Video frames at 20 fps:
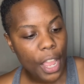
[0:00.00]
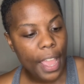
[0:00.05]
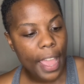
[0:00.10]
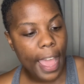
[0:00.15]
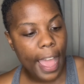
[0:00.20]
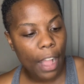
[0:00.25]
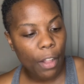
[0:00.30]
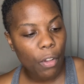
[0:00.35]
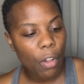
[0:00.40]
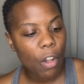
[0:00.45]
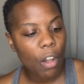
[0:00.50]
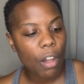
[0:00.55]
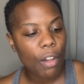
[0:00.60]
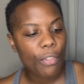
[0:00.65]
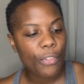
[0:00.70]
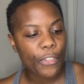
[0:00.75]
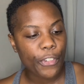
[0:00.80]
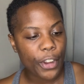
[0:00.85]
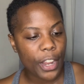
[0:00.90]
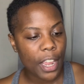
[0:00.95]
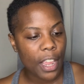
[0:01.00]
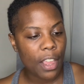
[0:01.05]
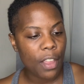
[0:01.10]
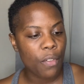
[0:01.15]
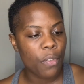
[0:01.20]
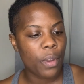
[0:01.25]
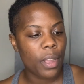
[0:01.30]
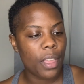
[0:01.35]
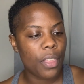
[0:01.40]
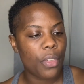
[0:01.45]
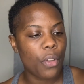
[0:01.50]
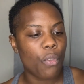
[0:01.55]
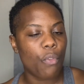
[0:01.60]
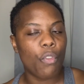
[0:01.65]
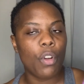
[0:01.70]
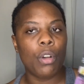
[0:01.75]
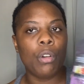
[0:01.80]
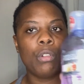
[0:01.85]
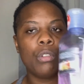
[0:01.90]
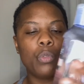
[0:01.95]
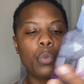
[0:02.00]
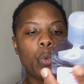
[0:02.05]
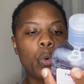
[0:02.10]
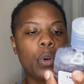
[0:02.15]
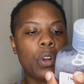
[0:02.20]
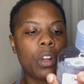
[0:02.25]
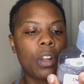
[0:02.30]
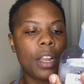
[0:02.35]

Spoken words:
alcohol free with Rosewater,